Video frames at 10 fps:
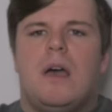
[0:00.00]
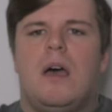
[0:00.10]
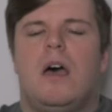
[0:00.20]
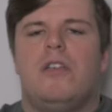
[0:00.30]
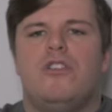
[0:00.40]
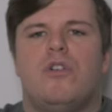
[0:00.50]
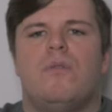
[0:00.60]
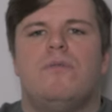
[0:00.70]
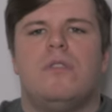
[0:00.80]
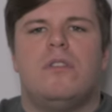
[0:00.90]
Uh, you
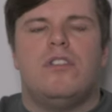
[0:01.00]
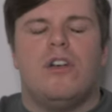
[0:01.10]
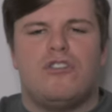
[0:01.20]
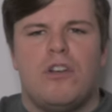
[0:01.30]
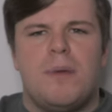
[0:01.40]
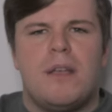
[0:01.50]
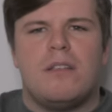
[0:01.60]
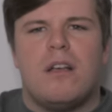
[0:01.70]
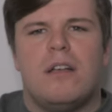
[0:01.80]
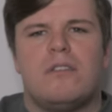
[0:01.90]
know, there are some
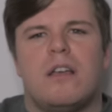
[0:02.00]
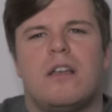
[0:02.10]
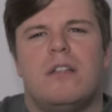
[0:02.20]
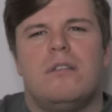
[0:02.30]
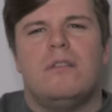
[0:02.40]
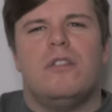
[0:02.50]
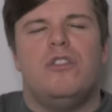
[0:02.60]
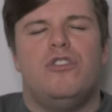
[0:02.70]
guitars that can